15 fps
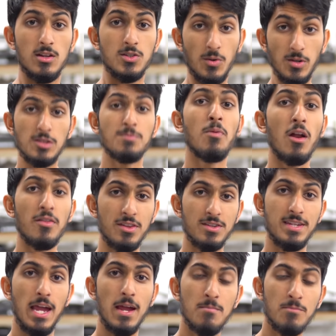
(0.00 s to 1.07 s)
So we just brought
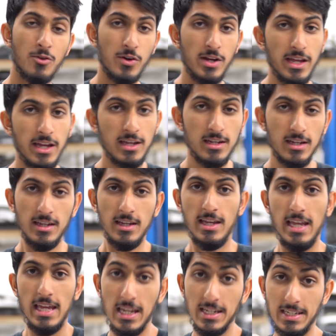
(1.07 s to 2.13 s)
this M3 in.
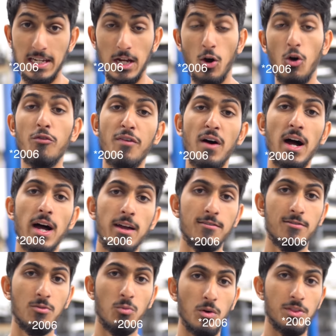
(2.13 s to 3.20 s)
It is a
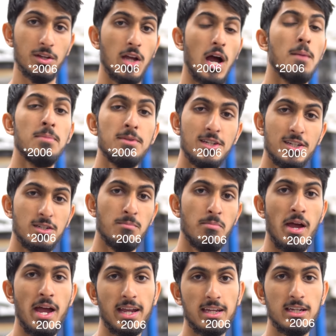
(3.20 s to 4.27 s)
05 with the competition
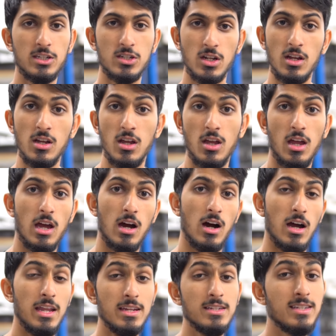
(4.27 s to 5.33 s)
package.
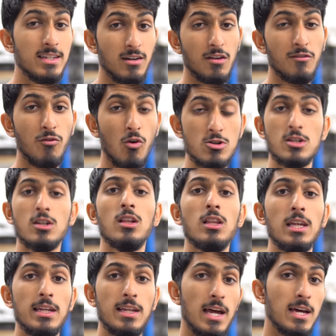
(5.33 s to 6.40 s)
It is
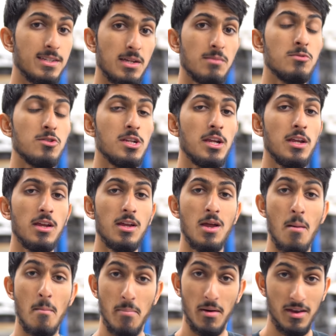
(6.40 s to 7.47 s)
unfortunately an SMG,
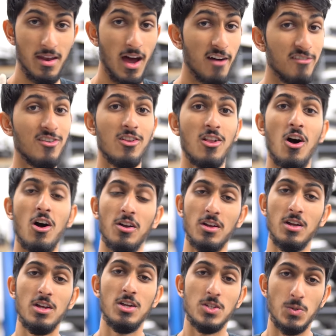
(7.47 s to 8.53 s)
but not for
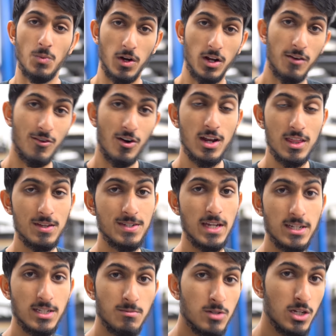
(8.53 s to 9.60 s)
long. So we're converting this
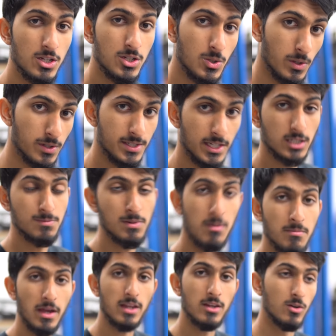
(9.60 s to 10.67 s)
SMG to a
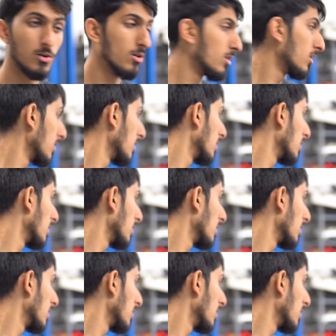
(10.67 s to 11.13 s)
6-speed manual.